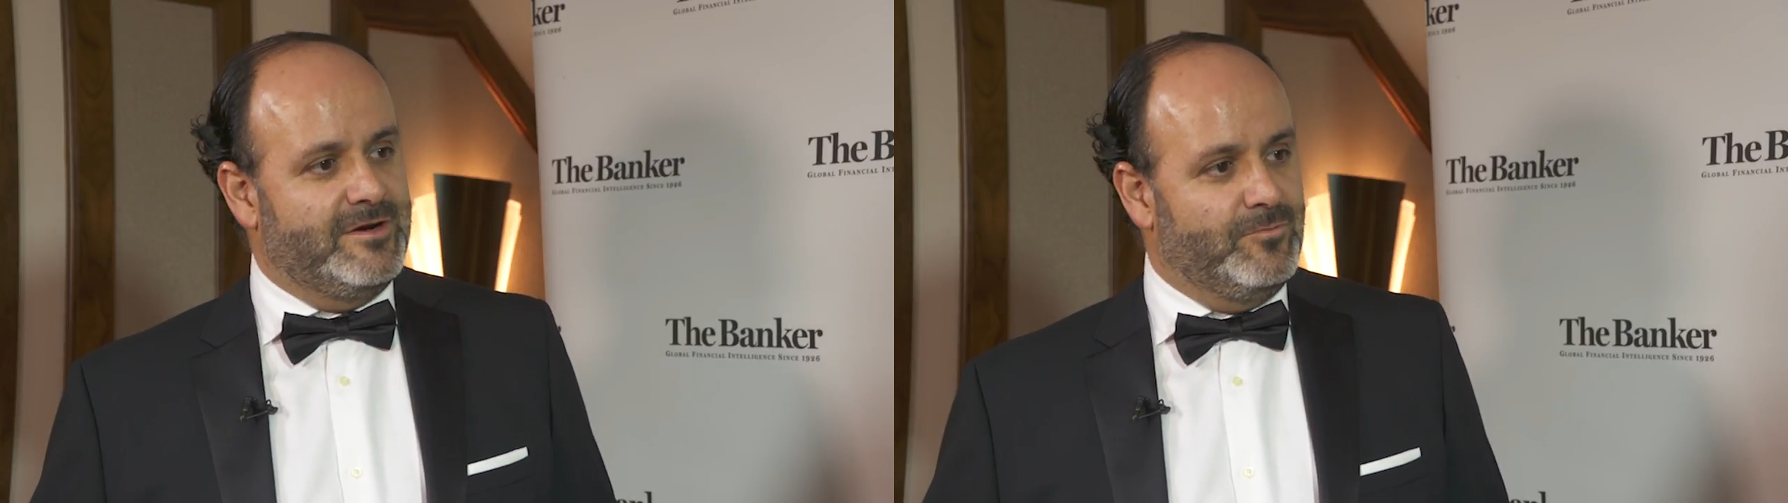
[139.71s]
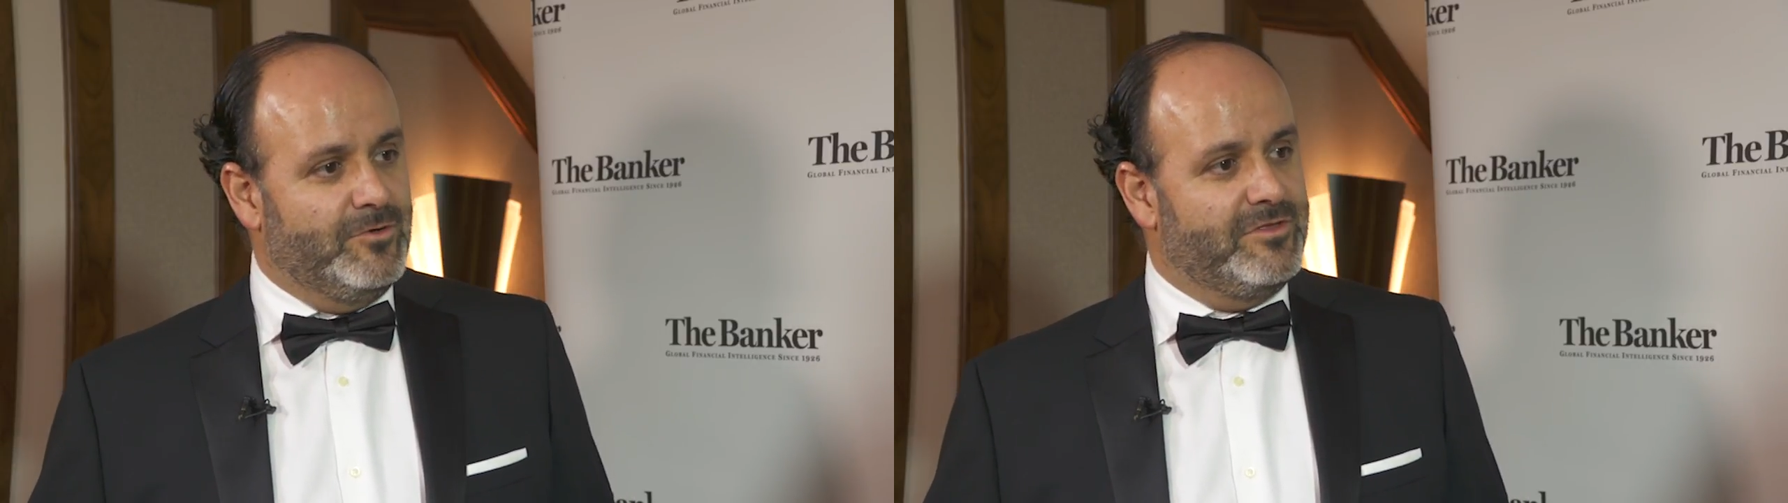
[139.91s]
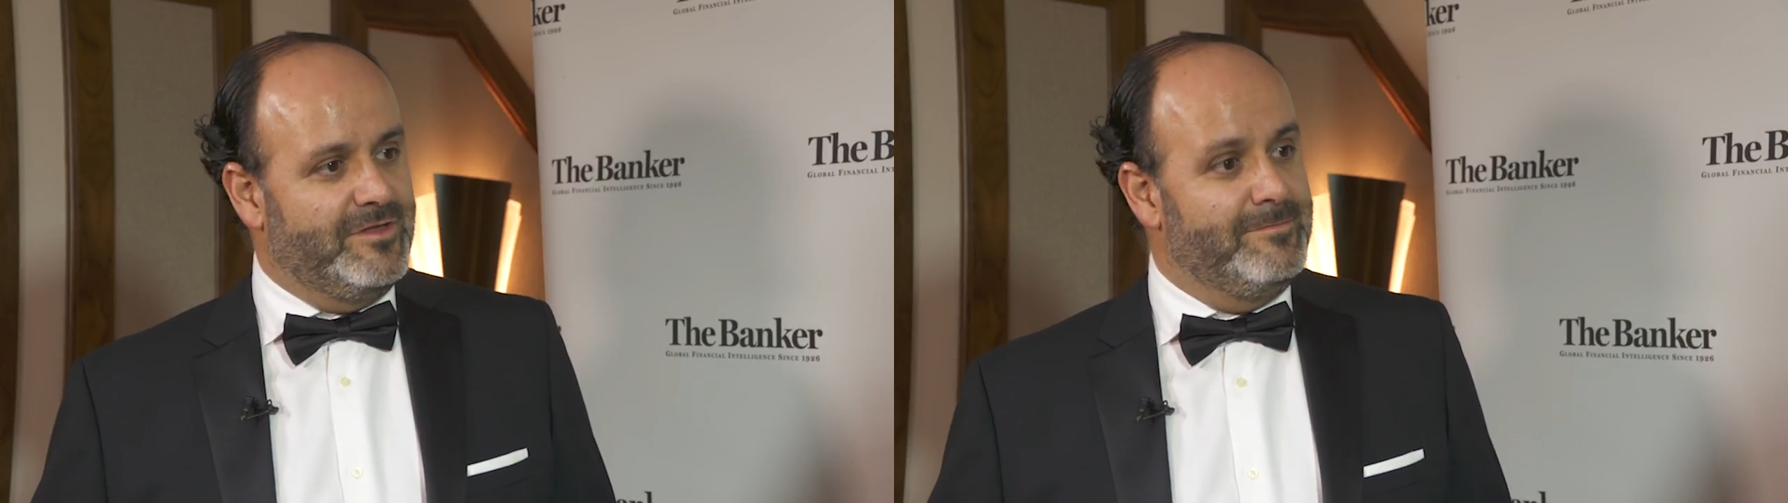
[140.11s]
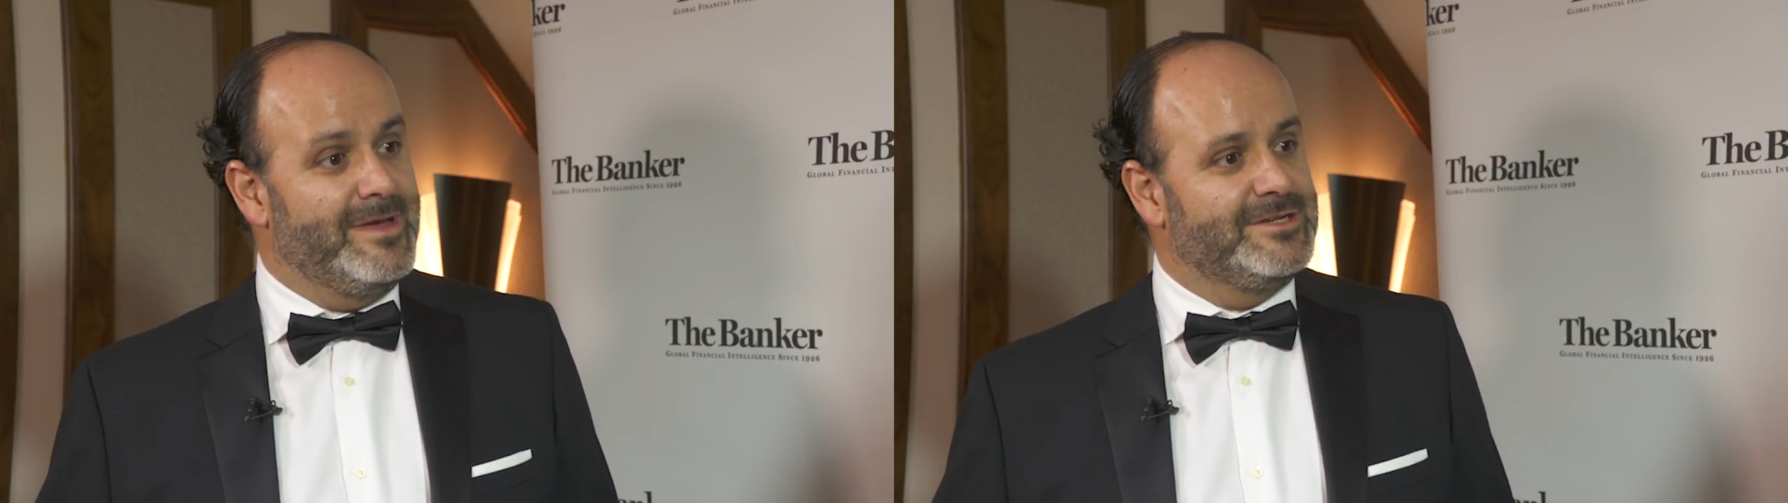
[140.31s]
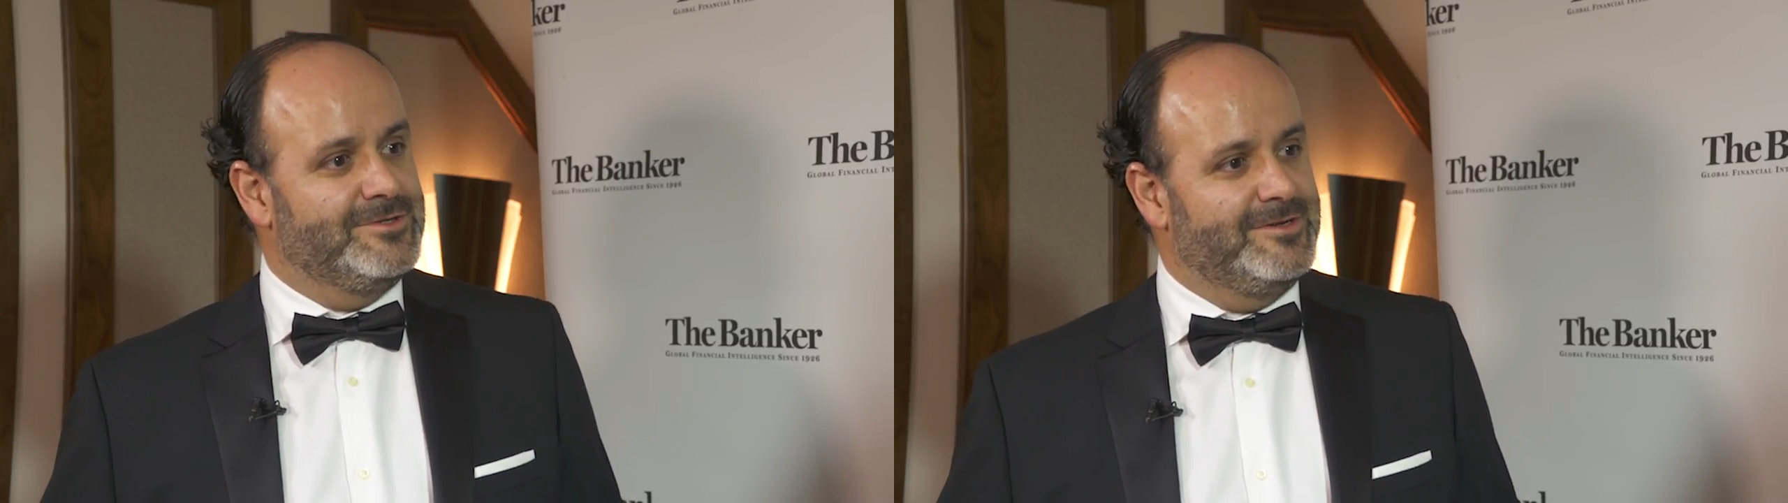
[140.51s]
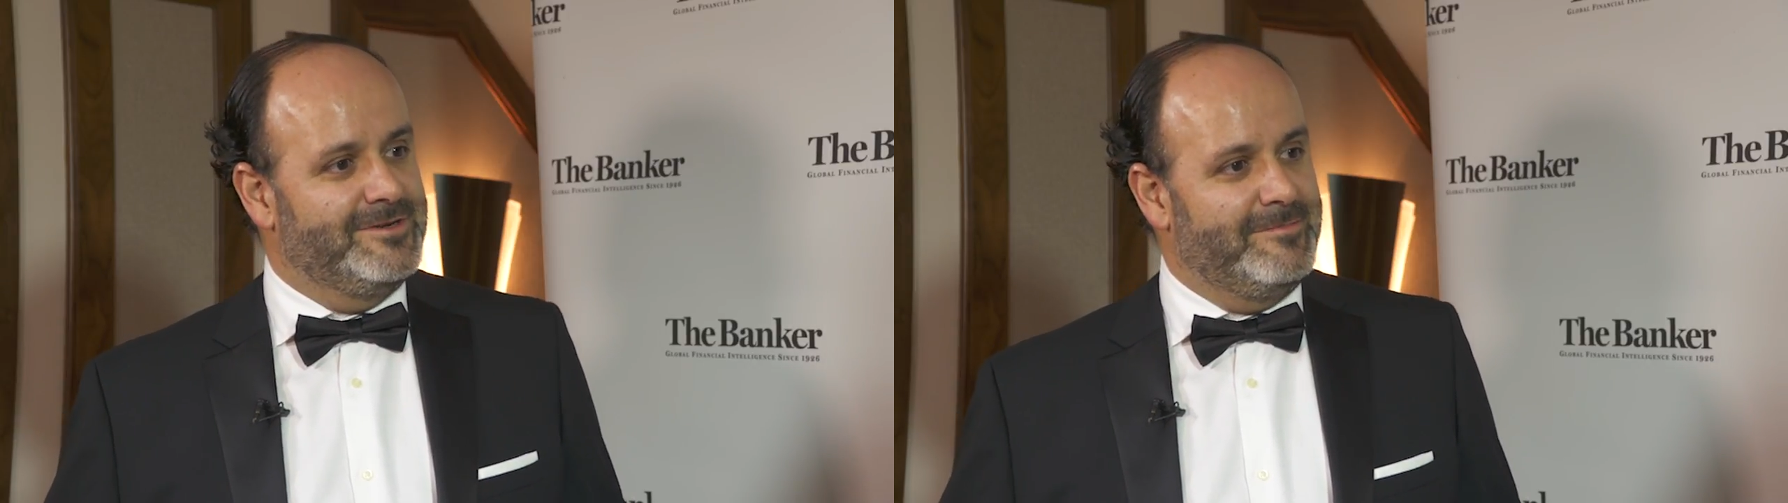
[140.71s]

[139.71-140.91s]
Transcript: that are worth uh, mentioning.